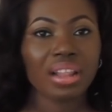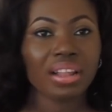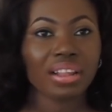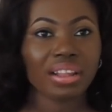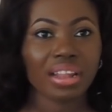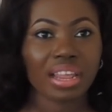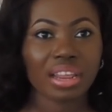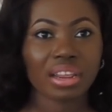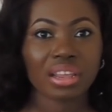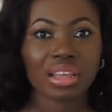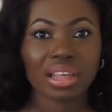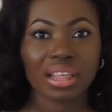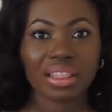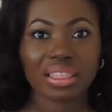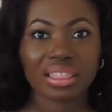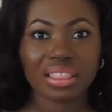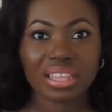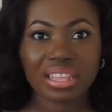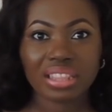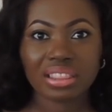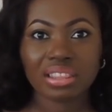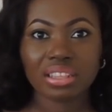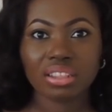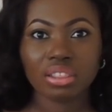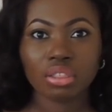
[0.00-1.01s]
Like I
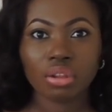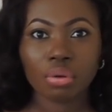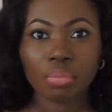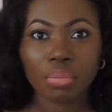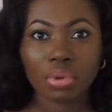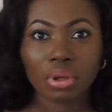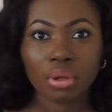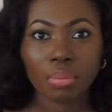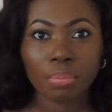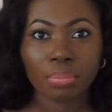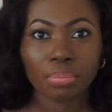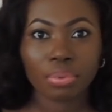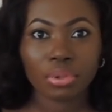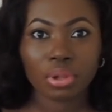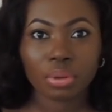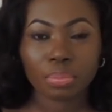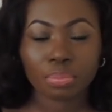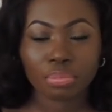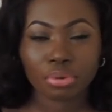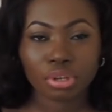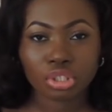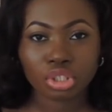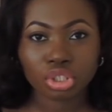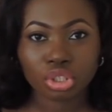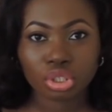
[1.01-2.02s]
think the normal
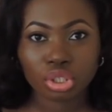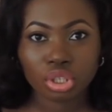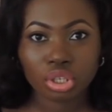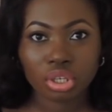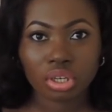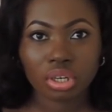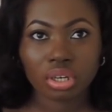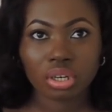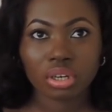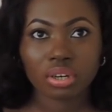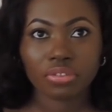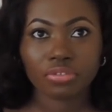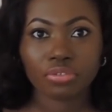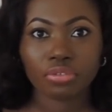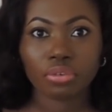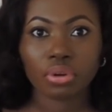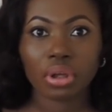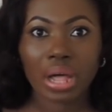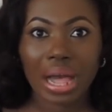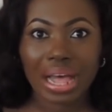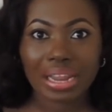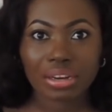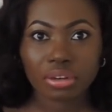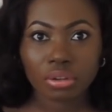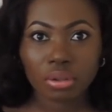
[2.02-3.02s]
blood pressure
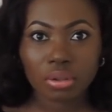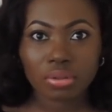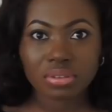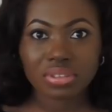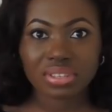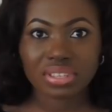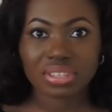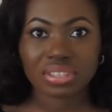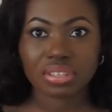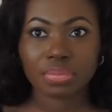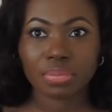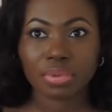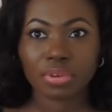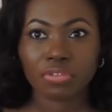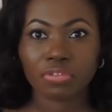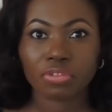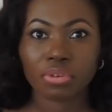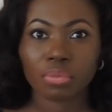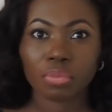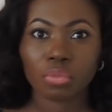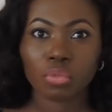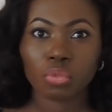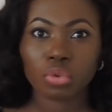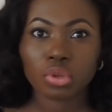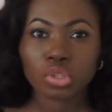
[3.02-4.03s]
for adults is about
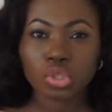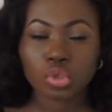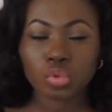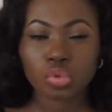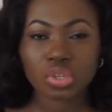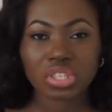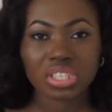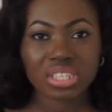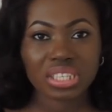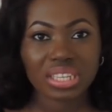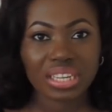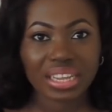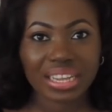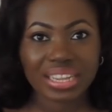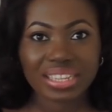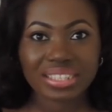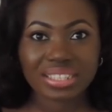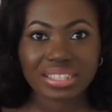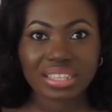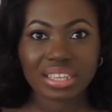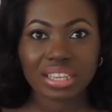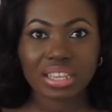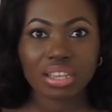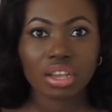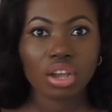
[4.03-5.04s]
from 120
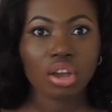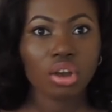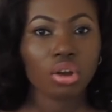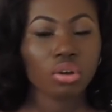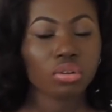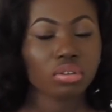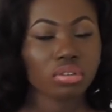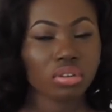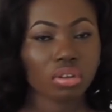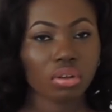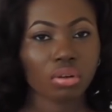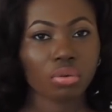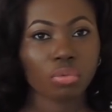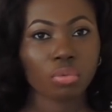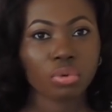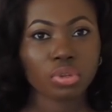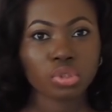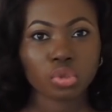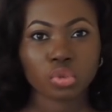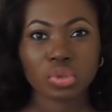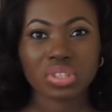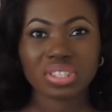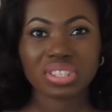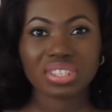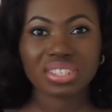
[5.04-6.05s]
90 uh,
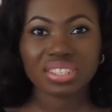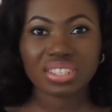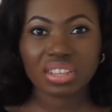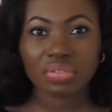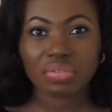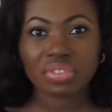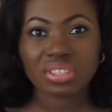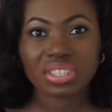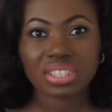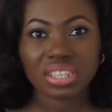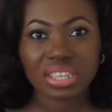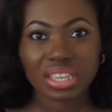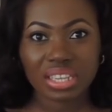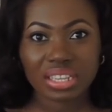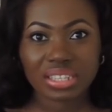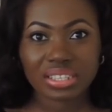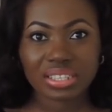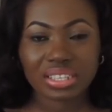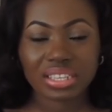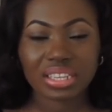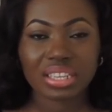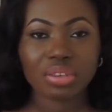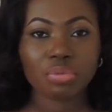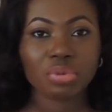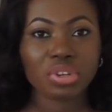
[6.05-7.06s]
120 70
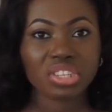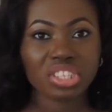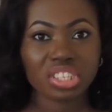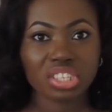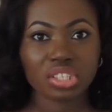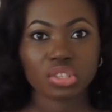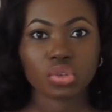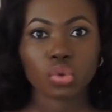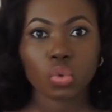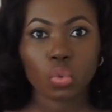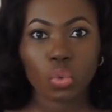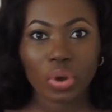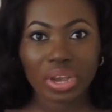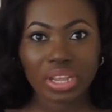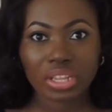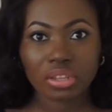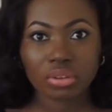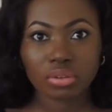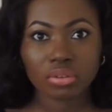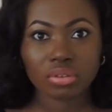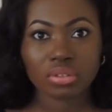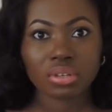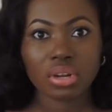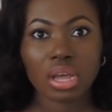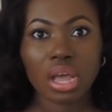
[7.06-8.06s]
80 which is
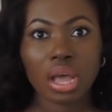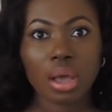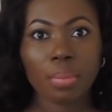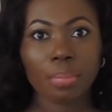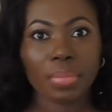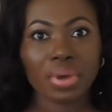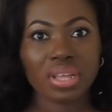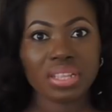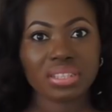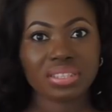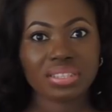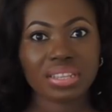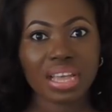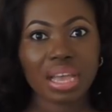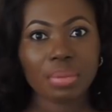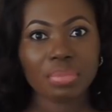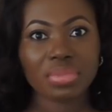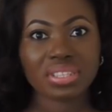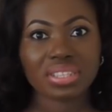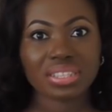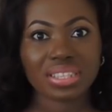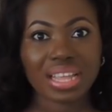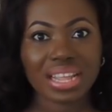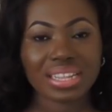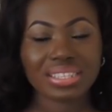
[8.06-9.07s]
quite good by the time
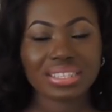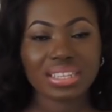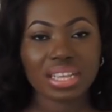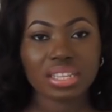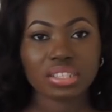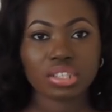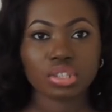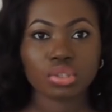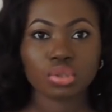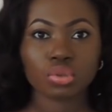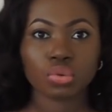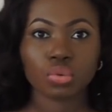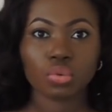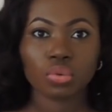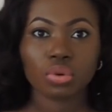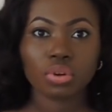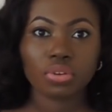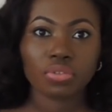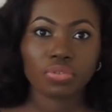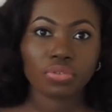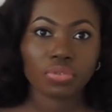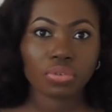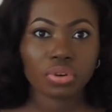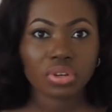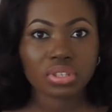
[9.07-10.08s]
it starts getting to
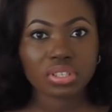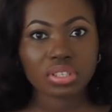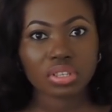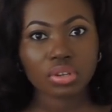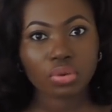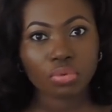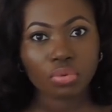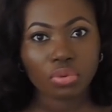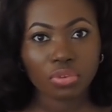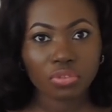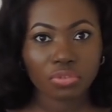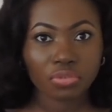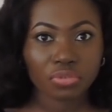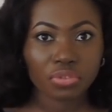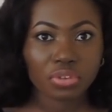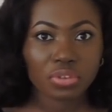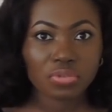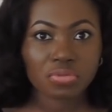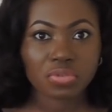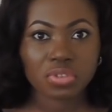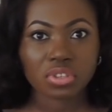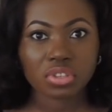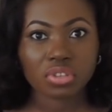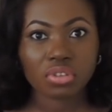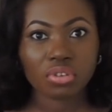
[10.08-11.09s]
140
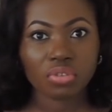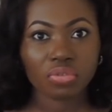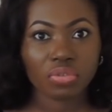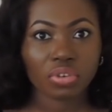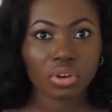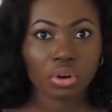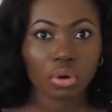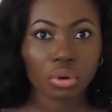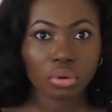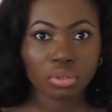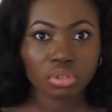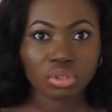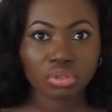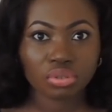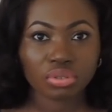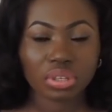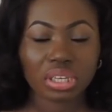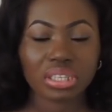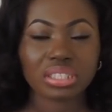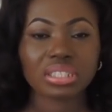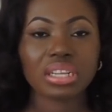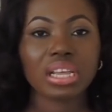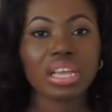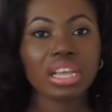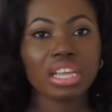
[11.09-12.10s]
150 over
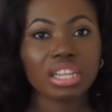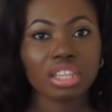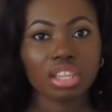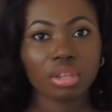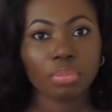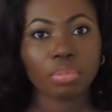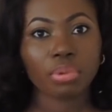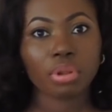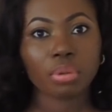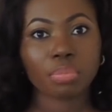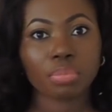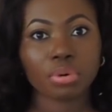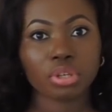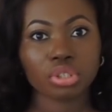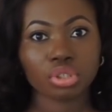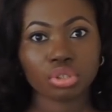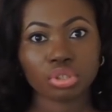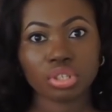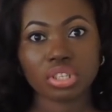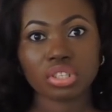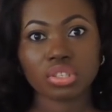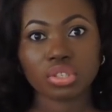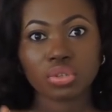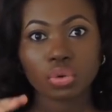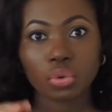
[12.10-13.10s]
100 the blood
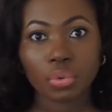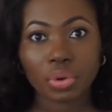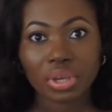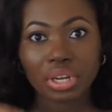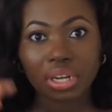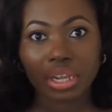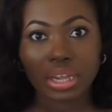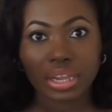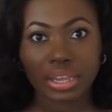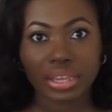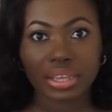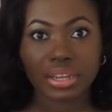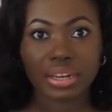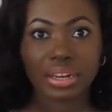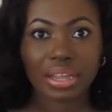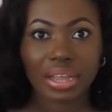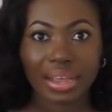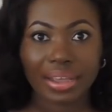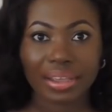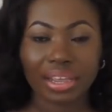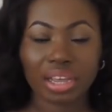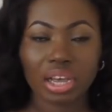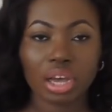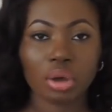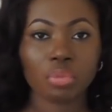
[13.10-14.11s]
pressure is going higher and
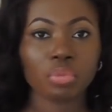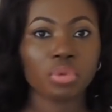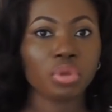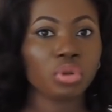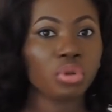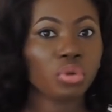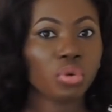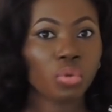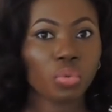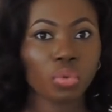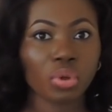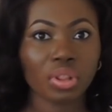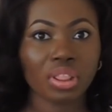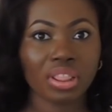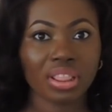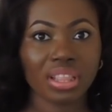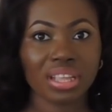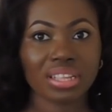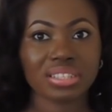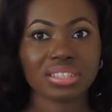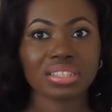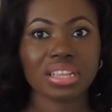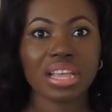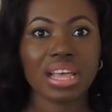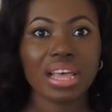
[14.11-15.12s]
higher and we don't want
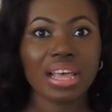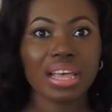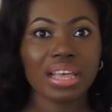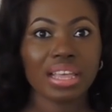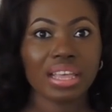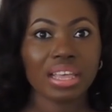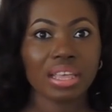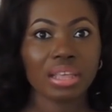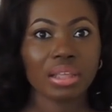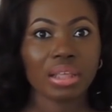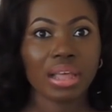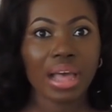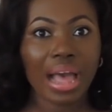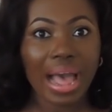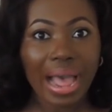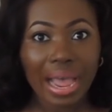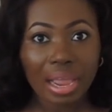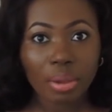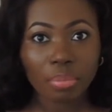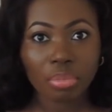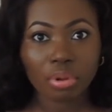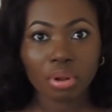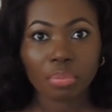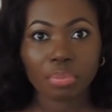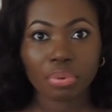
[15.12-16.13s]
that a
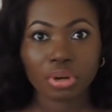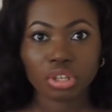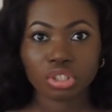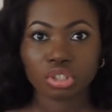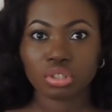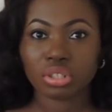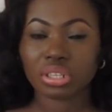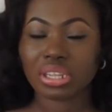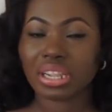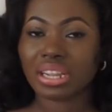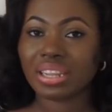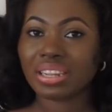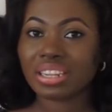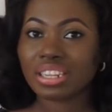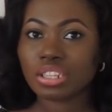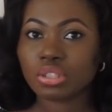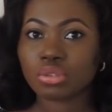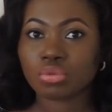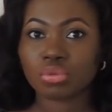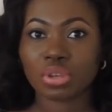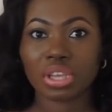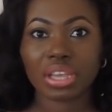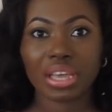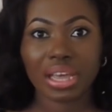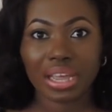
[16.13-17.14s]
high blood pressure can
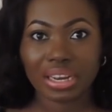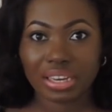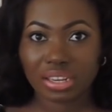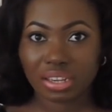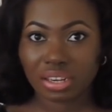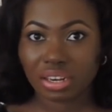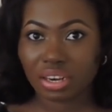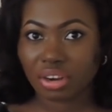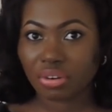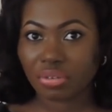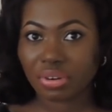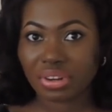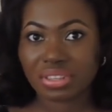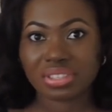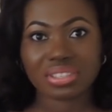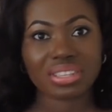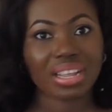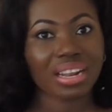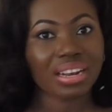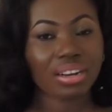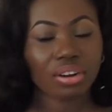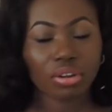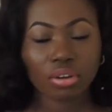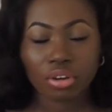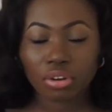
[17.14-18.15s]
lead to a cardiac arrest
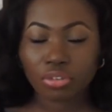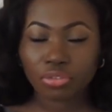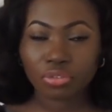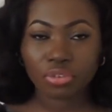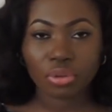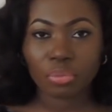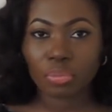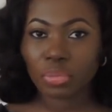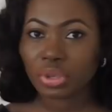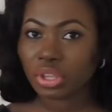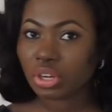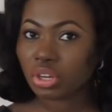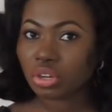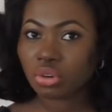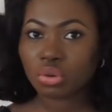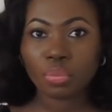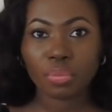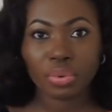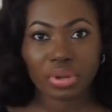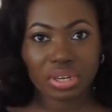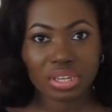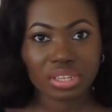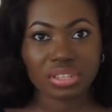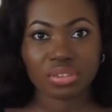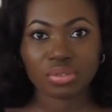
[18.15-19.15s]
and god forbid
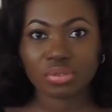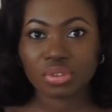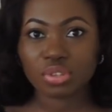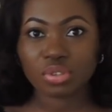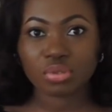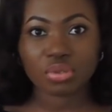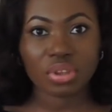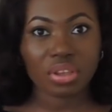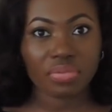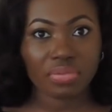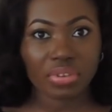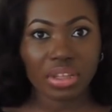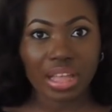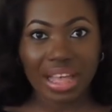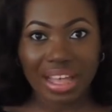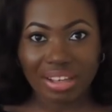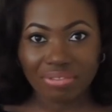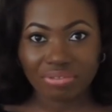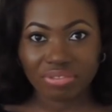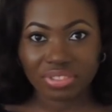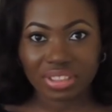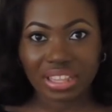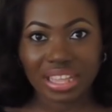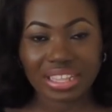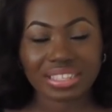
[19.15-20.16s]
nobody is going to ever
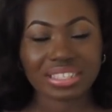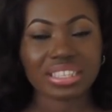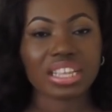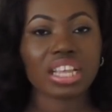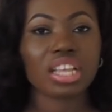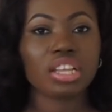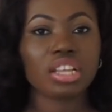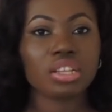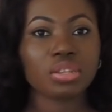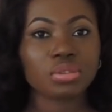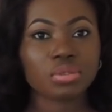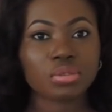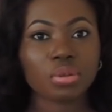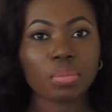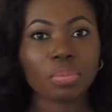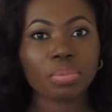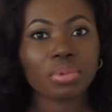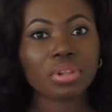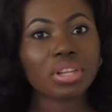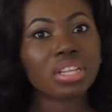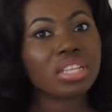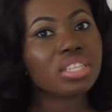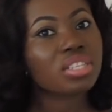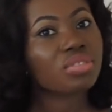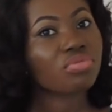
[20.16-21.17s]
have that so
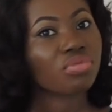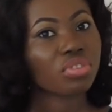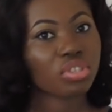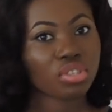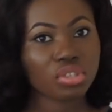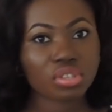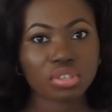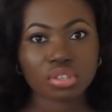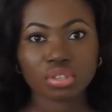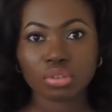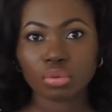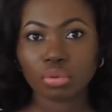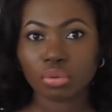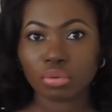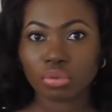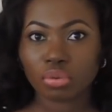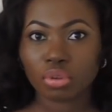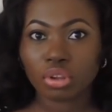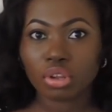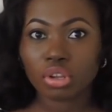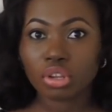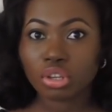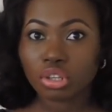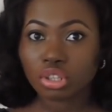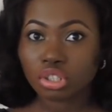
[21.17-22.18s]
please reduce your
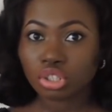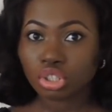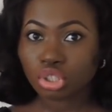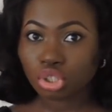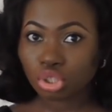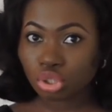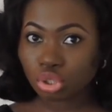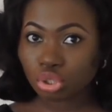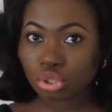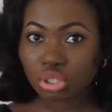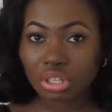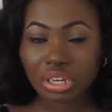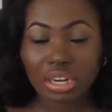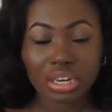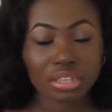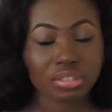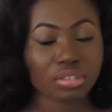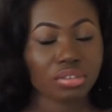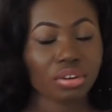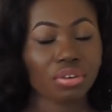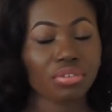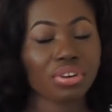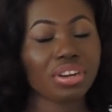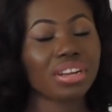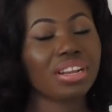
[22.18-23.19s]
sugar
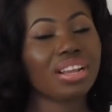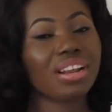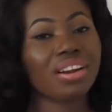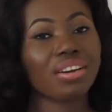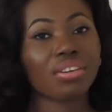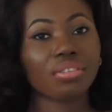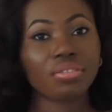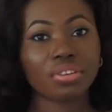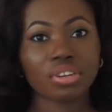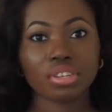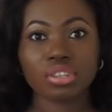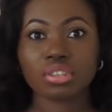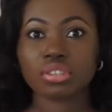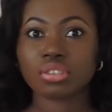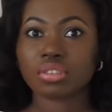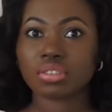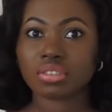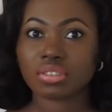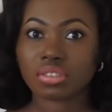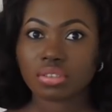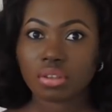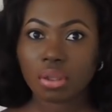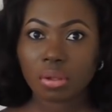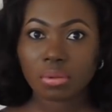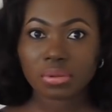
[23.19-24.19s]
sorry reduce your
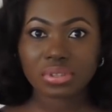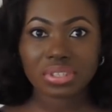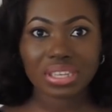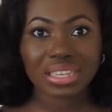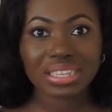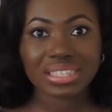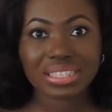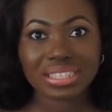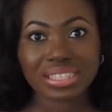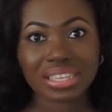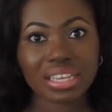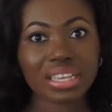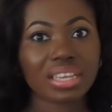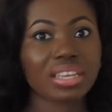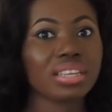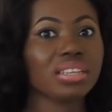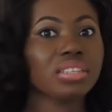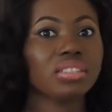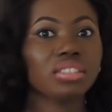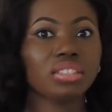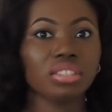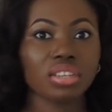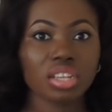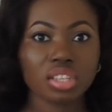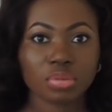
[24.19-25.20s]
salt intake
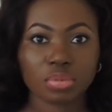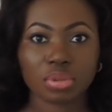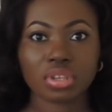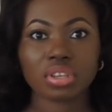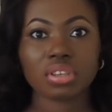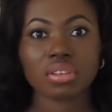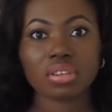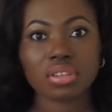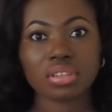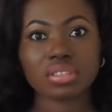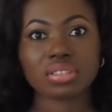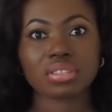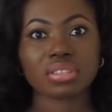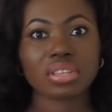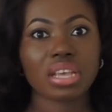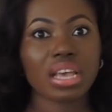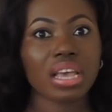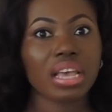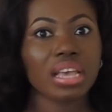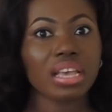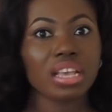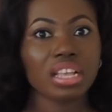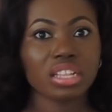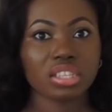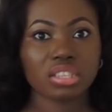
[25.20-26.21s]
just because
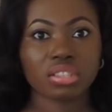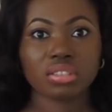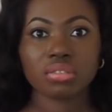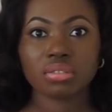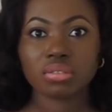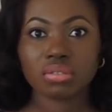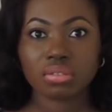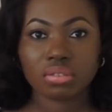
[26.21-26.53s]
it's